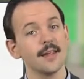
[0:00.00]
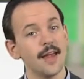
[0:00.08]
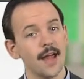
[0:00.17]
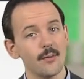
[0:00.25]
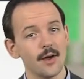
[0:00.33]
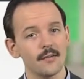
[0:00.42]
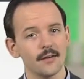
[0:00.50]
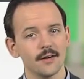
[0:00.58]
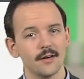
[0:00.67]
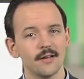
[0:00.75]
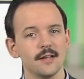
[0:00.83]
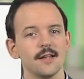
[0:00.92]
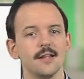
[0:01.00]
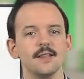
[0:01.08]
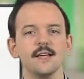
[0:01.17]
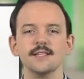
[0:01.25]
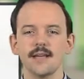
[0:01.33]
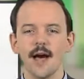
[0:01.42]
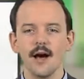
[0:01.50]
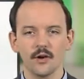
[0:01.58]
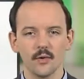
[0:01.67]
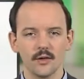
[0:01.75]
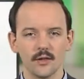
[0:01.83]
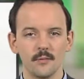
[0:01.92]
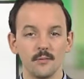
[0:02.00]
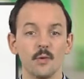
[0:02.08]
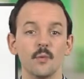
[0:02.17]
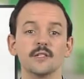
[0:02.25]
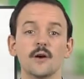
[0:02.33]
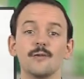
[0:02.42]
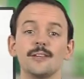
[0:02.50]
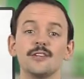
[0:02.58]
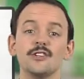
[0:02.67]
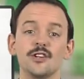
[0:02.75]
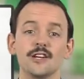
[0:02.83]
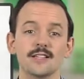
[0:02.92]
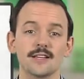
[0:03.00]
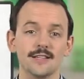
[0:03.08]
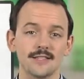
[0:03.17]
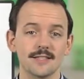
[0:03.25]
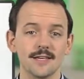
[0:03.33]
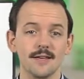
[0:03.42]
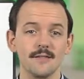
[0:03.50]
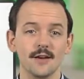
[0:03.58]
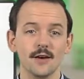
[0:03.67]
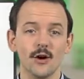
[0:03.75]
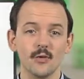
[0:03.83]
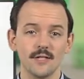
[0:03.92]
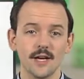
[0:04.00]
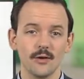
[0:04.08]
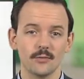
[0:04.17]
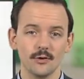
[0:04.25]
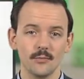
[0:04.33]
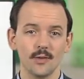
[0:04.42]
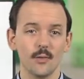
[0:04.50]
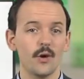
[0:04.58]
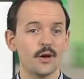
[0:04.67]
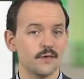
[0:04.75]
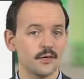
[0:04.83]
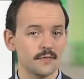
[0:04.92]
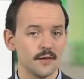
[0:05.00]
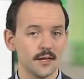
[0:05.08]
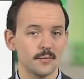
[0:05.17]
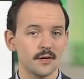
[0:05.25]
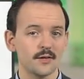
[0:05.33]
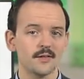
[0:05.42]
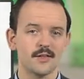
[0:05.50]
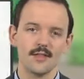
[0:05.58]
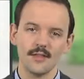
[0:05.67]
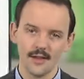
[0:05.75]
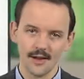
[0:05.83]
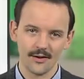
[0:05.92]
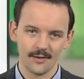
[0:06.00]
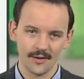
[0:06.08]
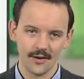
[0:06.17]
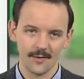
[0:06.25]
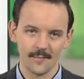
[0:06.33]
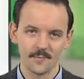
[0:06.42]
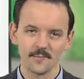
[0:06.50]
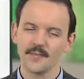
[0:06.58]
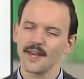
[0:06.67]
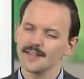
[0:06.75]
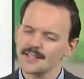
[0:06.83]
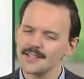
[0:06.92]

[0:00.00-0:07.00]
However, this algorithm was only just conceived in a hotel room by one of your developers the night earlier, and is